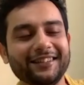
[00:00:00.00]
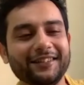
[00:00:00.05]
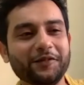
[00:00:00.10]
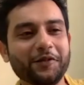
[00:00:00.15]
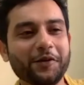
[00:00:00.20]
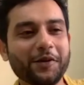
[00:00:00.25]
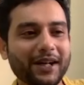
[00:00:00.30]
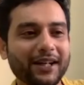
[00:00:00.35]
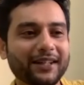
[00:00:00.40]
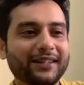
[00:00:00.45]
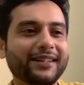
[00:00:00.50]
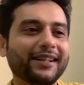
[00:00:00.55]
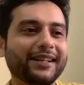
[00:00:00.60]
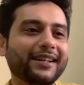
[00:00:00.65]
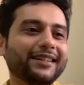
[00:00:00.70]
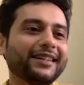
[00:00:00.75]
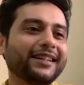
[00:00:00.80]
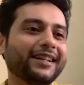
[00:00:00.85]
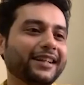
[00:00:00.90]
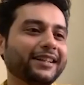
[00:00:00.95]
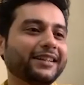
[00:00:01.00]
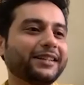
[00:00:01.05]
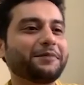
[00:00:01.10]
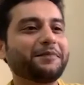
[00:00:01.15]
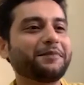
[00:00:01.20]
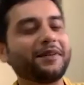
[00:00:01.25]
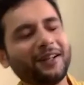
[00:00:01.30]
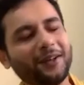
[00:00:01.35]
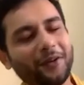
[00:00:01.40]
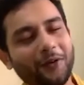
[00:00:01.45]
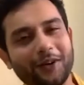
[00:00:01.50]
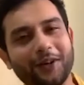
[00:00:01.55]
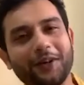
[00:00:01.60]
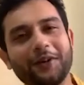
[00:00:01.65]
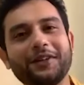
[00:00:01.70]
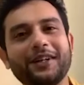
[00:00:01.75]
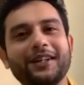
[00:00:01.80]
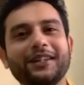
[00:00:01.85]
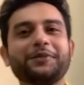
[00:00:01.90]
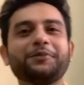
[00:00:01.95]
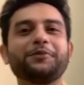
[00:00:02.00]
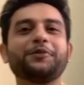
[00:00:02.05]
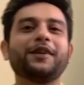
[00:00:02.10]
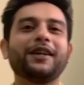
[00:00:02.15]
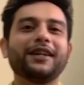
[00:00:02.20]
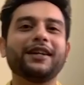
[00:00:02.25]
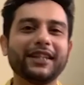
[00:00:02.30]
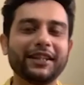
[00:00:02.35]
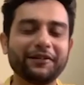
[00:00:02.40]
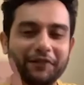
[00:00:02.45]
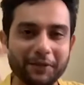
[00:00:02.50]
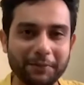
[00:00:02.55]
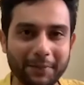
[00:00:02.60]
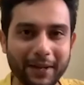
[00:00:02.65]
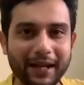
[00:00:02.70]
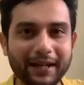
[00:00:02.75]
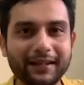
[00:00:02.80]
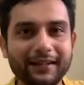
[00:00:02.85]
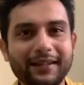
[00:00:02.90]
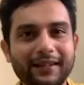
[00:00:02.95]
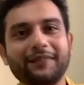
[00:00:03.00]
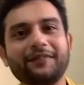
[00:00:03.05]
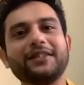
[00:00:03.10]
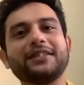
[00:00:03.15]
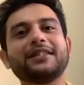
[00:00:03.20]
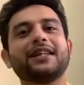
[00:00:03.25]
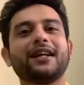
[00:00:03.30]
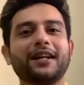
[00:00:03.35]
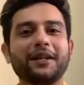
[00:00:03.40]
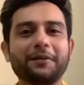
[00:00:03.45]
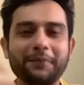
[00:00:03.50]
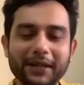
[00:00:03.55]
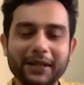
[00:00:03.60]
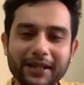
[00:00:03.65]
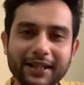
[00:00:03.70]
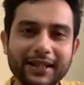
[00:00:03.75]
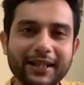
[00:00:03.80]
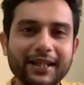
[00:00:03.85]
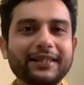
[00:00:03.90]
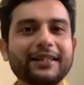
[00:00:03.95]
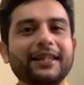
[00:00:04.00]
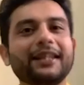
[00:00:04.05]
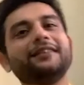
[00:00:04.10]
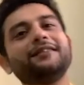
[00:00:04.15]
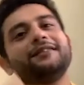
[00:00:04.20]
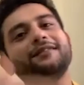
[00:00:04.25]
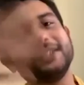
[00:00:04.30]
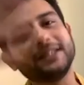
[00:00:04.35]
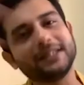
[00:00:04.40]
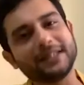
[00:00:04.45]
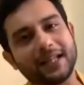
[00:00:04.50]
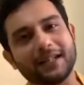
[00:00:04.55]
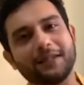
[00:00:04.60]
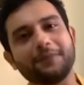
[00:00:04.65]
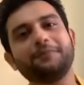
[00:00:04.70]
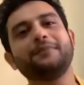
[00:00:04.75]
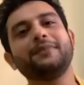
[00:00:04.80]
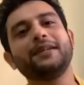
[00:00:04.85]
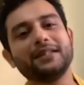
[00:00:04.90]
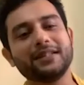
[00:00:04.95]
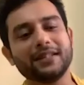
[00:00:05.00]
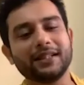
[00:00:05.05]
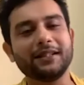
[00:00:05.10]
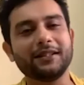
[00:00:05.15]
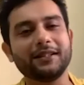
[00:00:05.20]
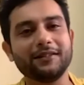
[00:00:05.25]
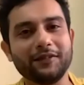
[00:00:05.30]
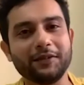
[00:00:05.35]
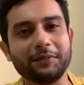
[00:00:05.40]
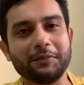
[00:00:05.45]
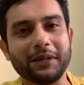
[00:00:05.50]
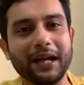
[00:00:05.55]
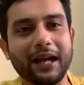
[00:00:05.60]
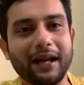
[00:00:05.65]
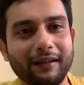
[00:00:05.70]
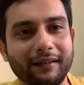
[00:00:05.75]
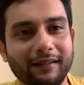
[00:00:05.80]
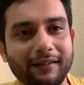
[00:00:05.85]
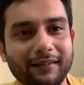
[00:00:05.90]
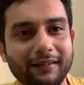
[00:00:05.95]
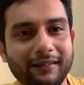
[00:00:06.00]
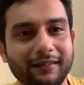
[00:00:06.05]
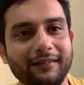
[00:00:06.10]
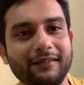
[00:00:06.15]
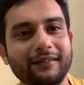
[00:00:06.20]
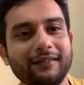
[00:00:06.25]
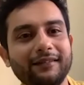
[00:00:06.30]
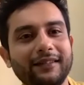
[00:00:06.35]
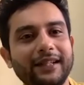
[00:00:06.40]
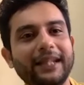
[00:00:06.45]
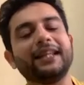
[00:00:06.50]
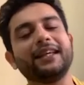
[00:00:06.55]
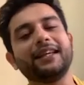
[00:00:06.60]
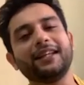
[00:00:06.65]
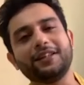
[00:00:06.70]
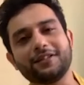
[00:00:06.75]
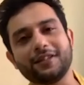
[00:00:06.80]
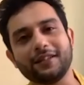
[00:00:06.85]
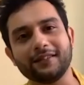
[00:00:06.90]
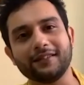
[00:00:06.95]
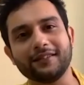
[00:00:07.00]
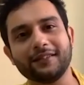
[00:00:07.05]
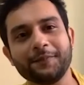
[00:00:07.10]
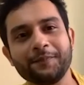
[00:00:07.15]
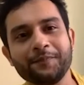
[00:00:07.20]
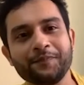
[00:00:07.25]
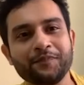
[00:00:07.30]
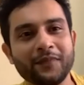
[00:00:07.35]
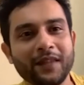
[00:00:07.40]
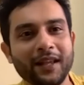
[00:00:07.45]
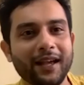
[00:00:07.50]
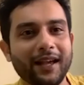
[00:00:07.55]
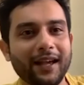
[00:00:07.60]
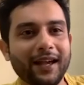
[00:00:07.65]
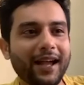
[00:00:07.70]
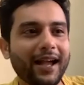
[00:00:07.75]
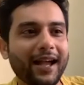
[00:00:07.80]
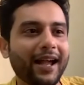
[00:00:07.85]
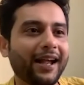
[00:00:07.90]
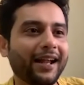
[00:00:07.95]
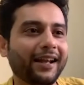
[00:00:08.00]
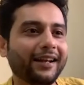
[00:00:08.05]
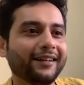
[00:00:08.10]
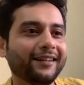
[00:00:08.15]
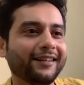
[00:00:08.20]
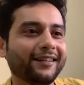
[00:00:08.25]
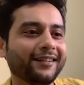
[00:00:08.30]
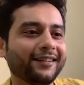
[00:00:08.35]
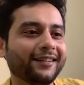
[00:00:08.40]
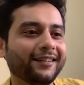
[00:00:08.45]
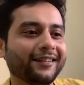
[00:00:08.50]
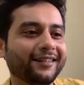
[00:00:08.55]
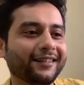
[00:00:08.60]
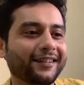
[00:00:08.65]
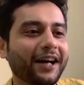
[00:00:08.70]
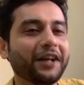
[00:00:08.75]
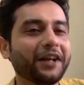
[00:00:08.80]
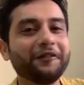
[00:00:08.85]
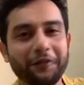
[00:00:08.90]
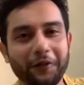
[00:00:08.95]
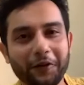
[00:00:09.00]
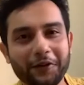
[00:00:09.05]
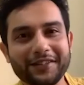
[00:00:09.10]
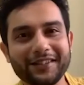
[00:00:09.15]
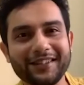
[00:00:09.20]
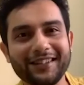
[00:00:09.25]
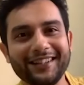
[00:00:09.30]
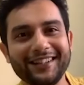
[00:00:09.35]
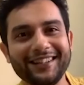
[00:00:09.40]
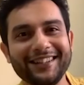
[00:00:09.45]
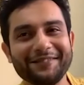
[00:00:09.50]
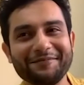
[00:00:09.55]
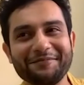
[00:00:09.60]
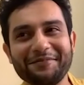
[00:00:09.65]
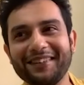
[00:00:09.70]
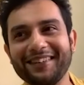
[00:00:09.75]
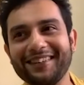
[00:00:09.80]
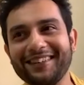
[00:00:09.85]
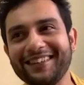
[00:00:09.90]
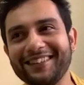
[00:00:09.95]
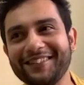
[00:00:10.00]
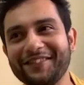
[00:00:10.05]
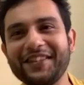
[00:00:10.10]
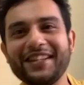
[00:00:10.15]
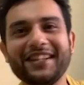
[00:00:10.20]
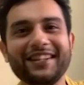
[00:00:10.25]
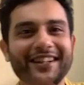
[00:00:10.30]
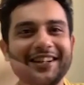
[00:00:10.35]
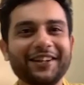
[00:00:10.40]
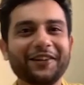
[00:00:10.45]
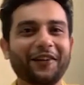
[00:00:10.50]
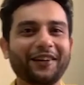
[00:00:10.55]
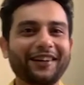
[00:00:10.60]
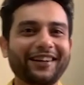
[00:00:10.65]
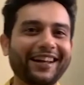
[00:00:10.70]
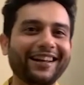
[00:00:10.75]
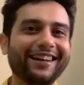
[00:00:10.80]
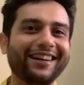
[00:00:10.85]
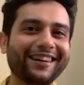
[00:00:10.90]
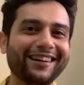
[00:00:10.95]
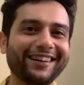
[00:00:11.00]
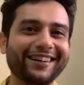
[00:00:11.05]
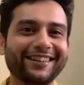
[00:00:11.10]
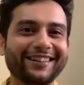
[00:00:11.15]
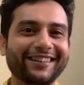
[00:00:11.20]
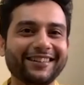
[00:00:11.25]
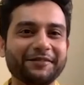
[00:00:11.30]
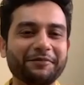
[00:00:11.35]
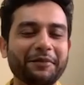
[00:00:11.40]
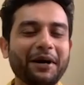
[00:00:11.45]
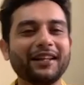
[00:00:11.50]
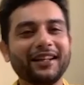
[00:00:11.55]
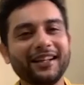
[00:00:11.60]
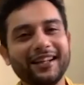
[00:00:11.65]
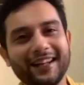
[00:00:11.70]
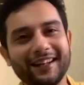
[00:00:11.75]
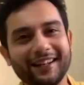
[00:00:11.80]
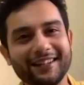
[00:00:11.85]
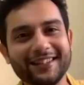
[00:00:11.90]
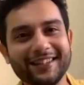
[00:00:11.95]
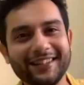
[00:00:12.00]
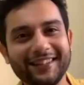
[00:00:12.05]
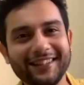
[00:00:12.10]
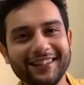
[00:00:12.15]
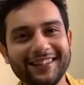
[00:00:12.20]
wo karte karte karte phir lockdown khatam hua, and we met and we started meeting, and then we began dating each other. And unfortunately, we did not tell Malini and Ajay.